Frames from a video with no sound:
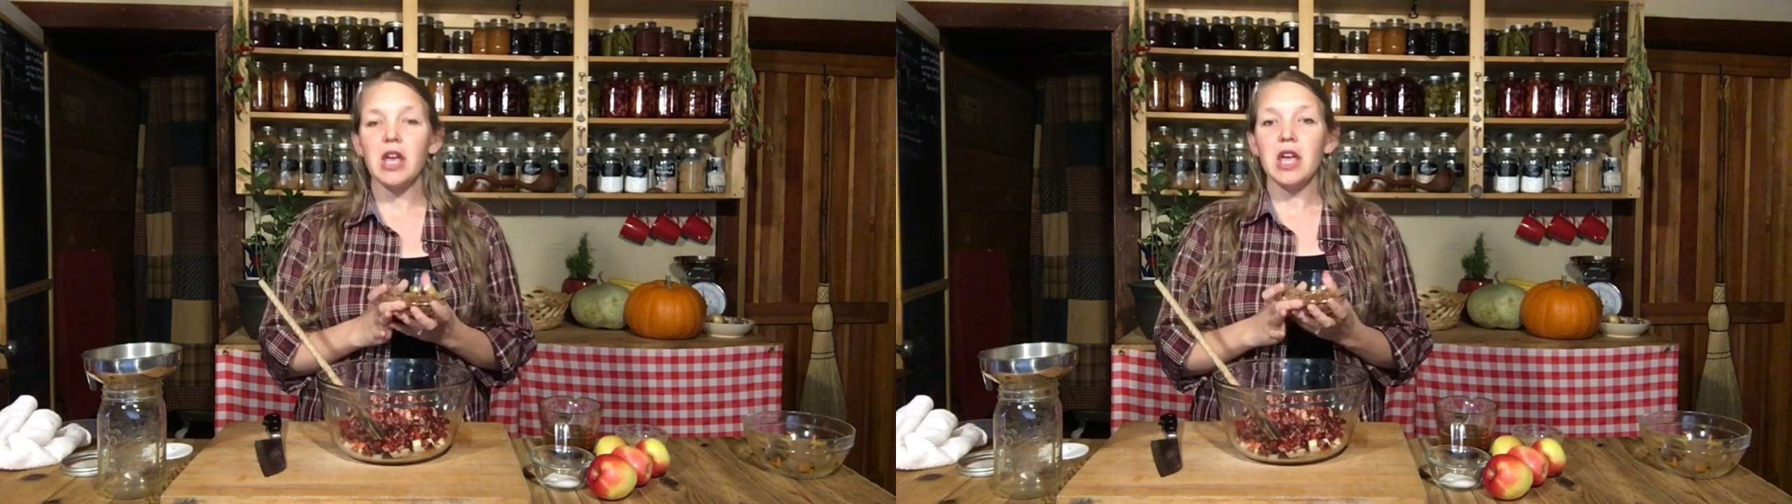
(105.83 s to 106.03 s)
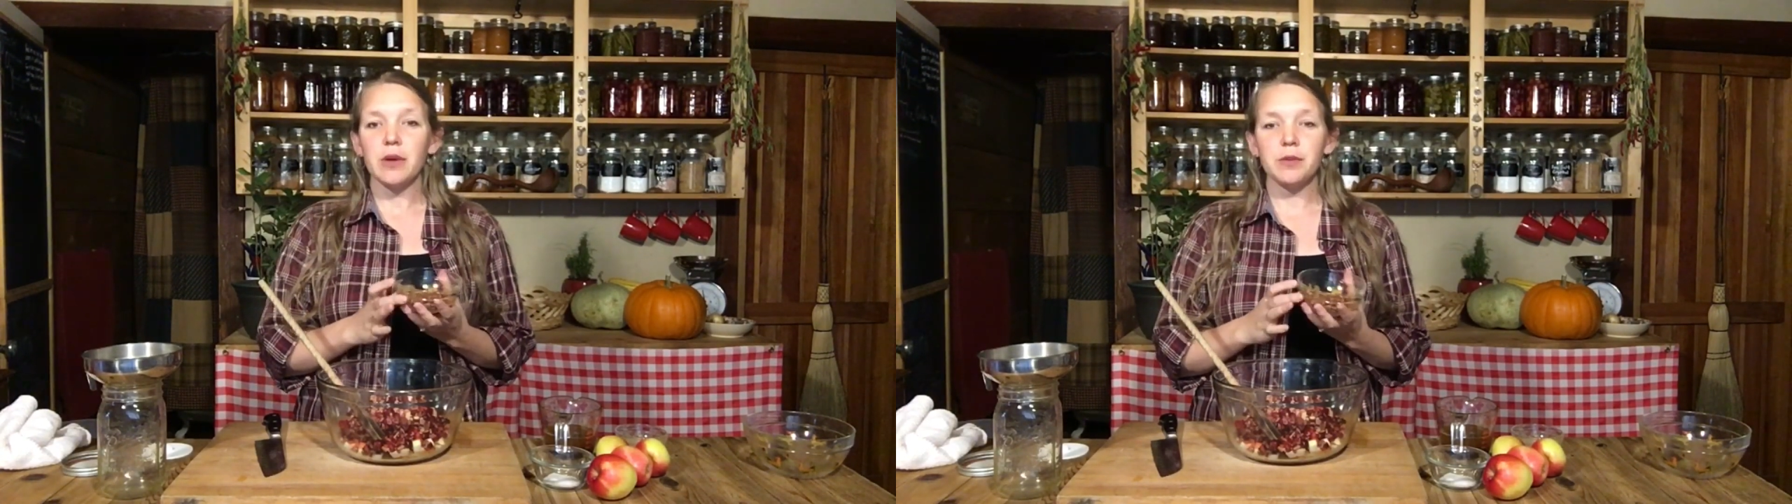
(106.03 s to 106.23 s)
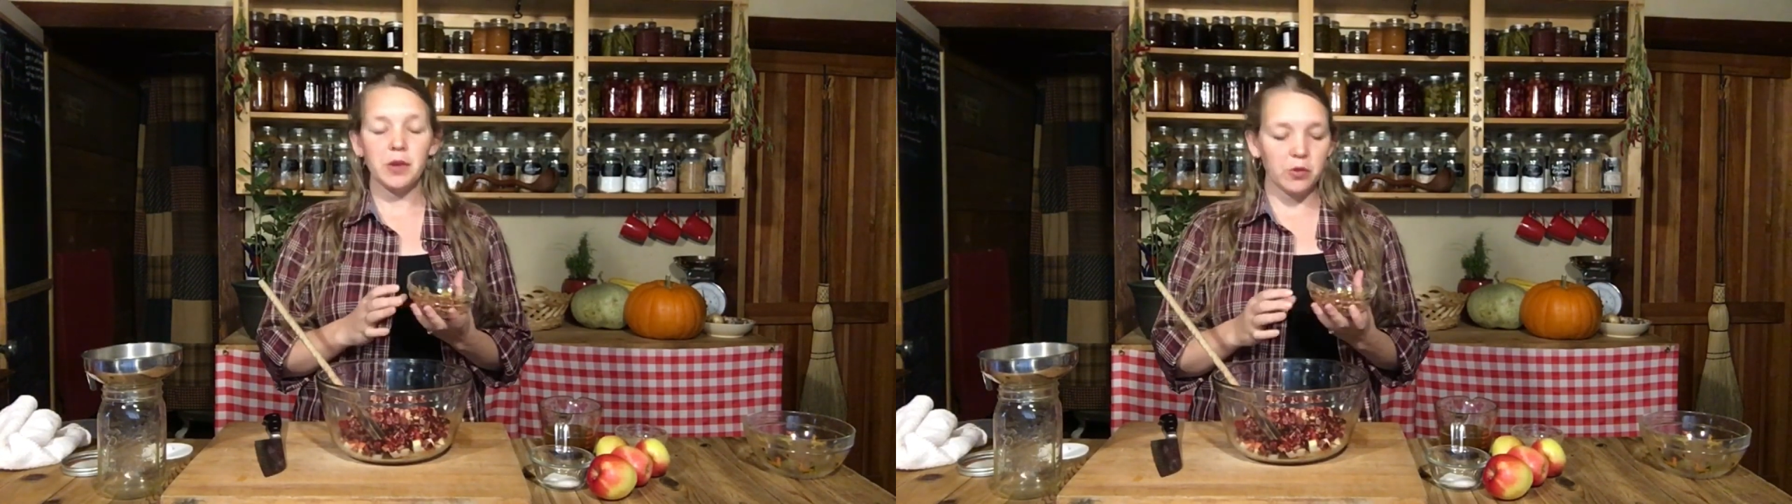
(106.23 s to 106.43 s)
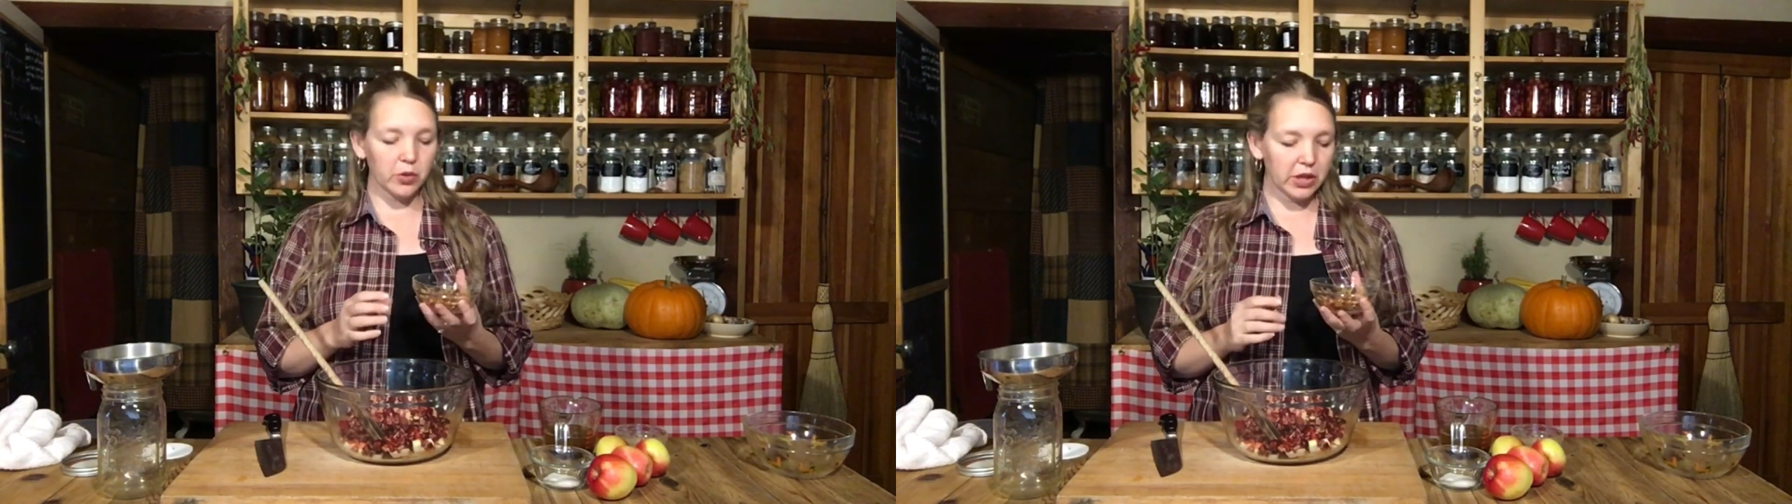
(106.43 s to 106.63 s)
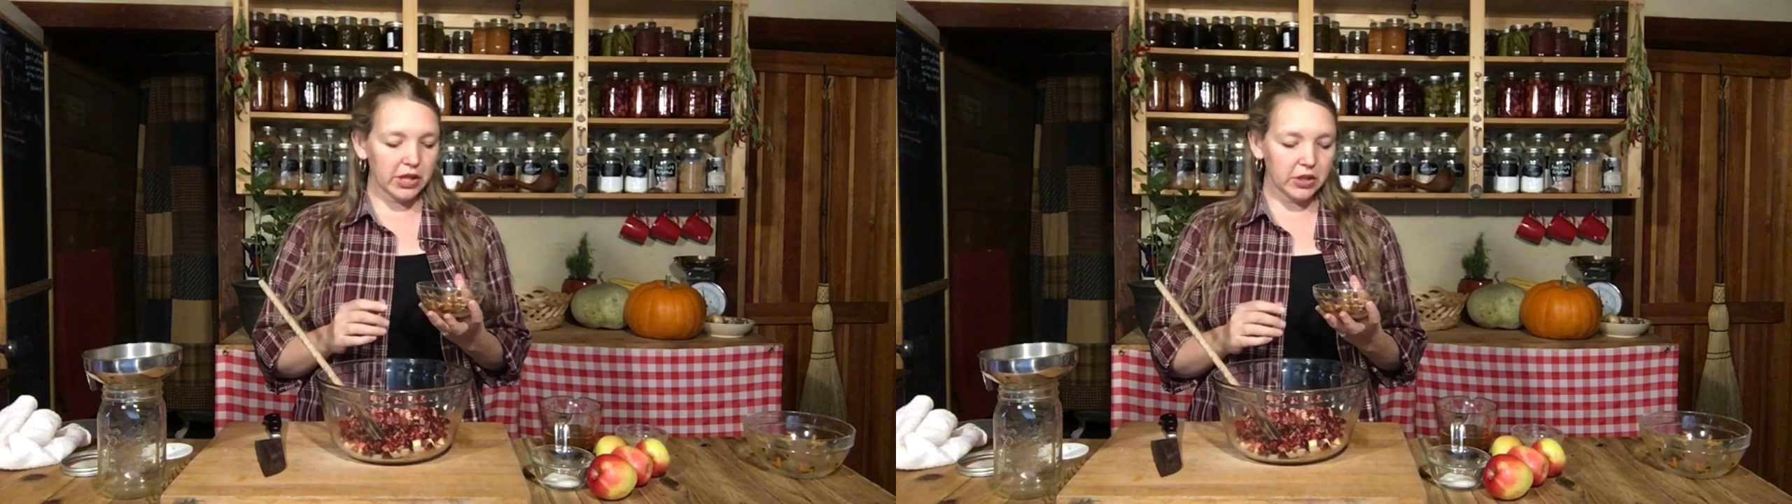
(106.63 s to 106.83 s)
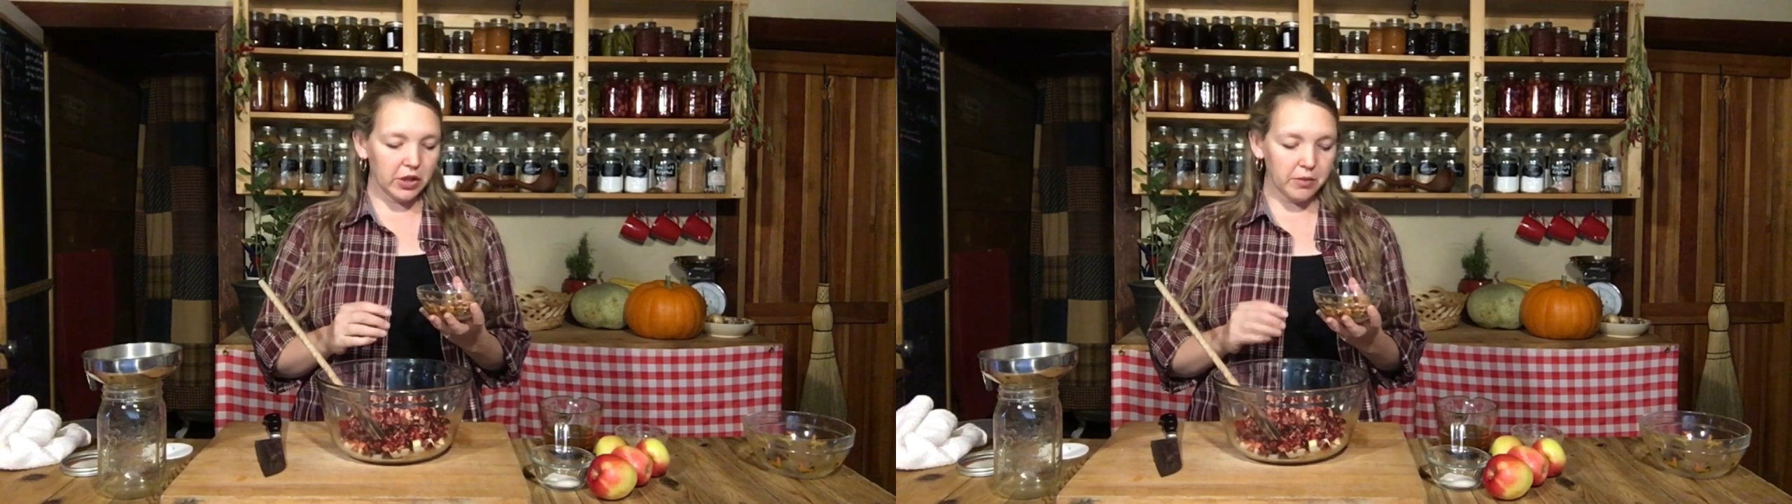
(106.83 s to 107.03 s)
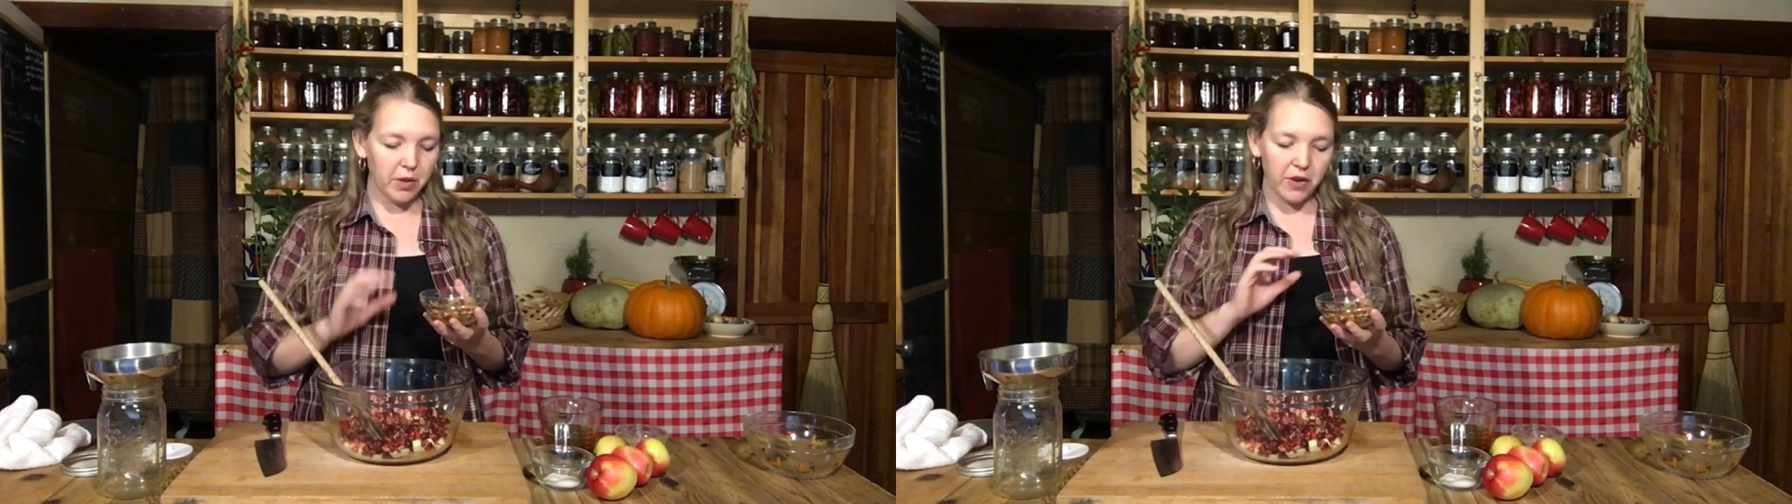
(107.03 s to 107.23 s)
It would be really good.